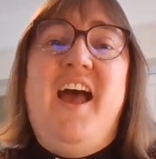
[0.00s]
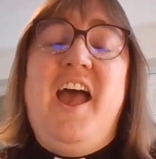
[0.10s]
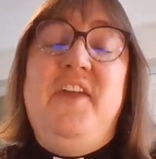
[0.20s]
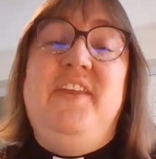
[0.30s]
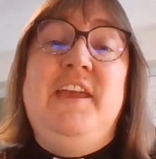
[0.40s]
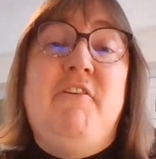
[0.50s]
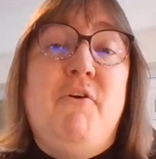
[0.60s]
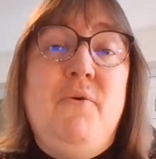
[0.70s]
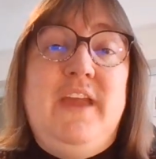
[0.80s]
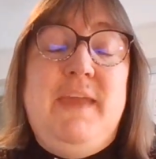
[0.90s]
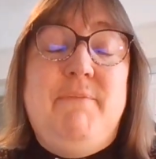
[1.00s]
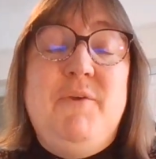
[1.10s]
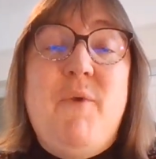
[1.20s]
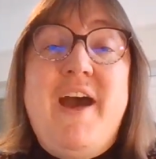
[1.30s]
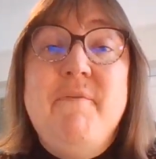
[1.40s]
I hope that you're all
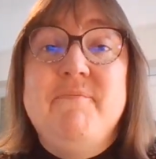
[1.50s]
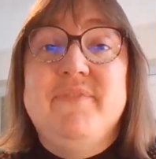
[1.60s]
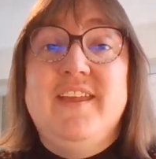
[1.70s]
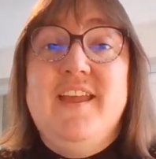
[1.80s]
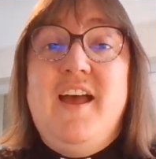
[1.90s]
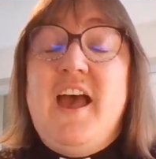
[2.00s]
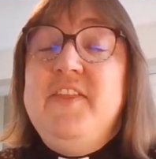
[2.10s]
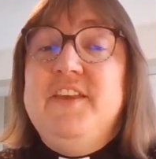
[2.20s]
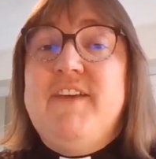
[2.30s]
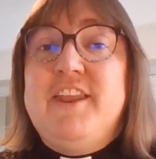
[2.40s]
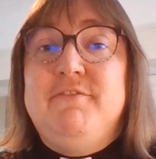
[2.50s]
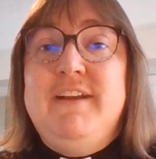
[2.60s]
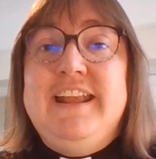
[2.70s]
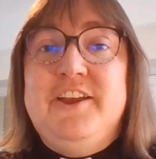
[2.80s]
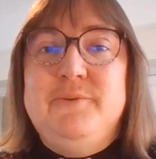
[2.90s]
keeping well. I hope you've had a
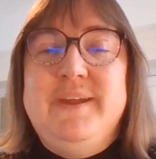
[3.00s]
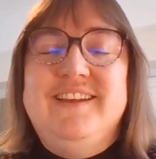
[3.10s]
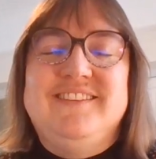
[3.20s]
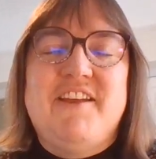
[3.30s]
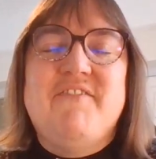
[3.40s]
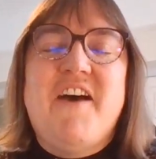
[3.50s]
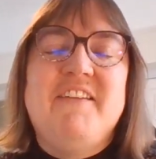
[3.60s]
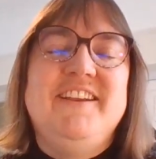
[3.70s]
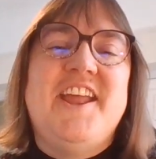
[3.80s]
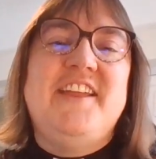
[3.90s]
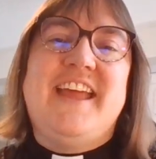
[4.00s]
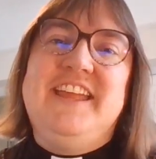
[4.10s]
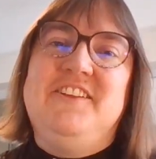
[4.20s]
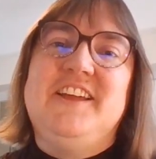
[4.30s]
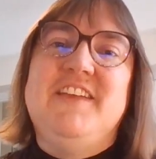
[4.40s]
really good week so far, and no
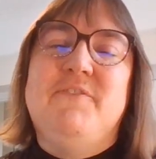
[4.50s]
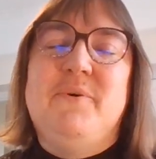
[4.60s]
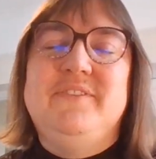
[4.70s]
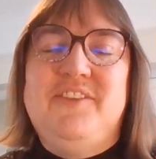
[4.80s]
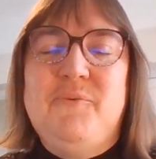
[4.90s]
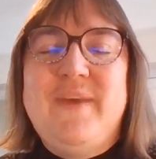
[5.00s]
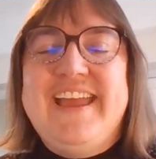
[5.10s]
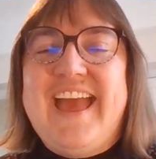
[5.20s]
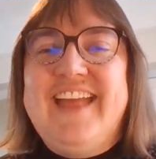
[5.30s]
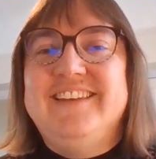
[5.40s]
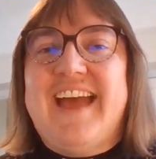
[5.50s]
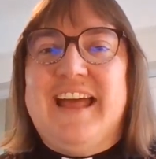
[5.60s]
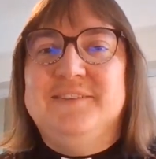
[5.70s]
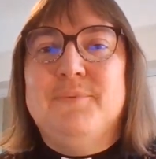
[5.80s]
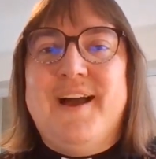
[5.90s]
doubt you're looking forward to the weekend
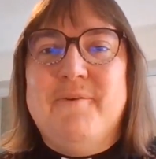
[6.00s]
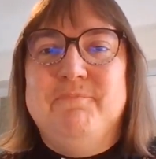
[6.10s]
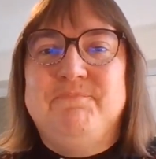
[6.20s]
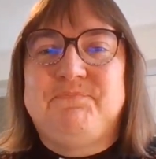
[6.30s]
as well.